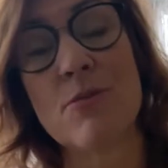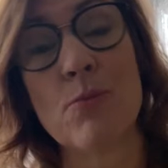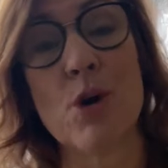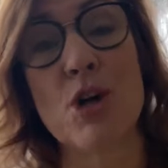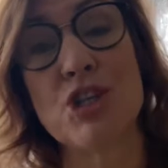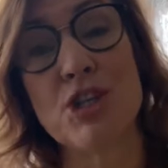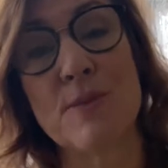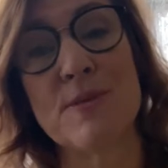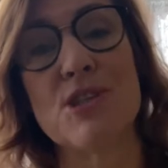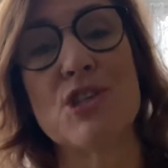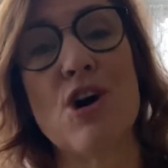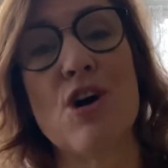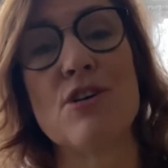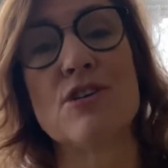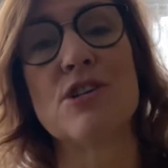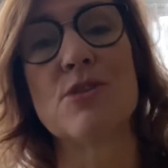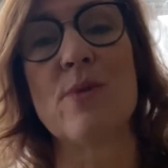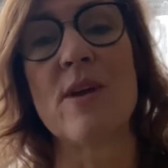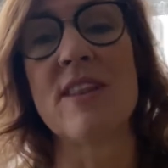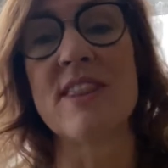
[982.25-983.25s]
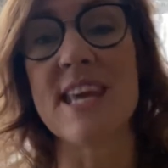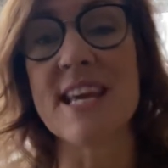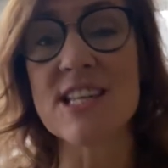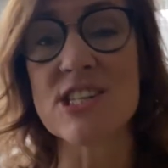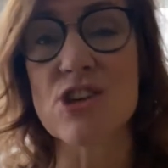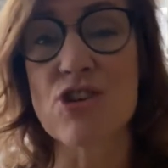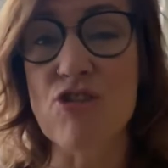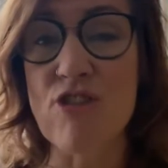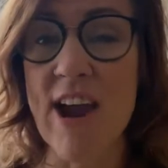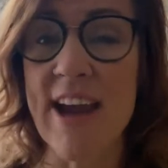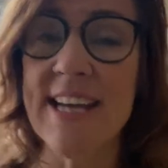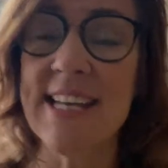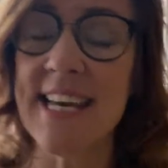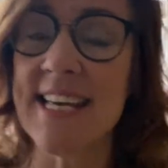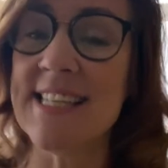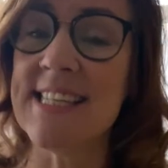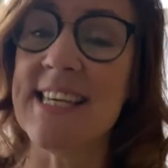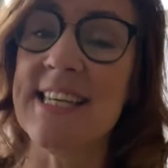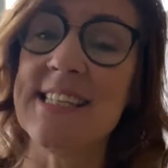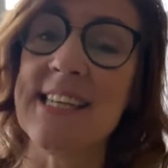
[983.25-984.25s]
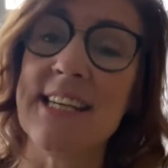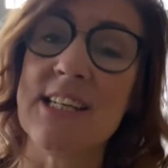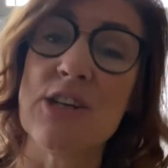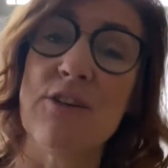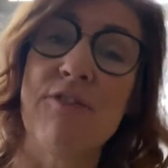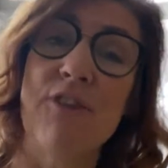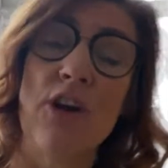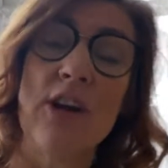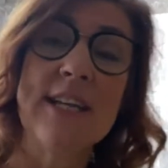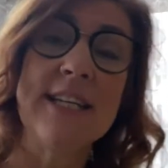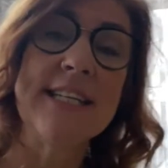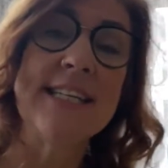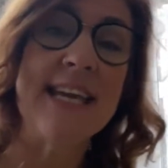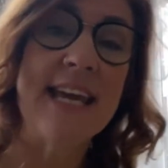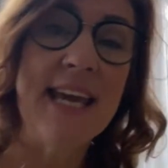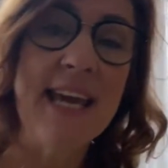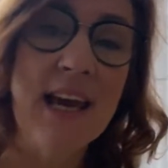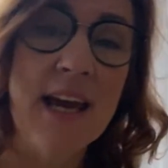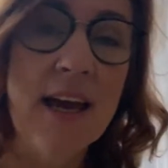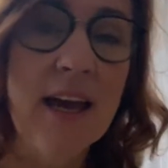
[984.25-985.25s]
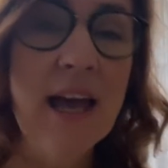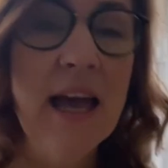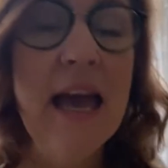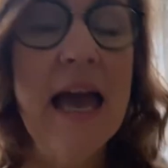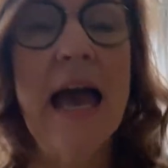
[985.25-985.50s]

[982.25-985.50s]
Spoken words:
When things are great, it's easy to volunteer.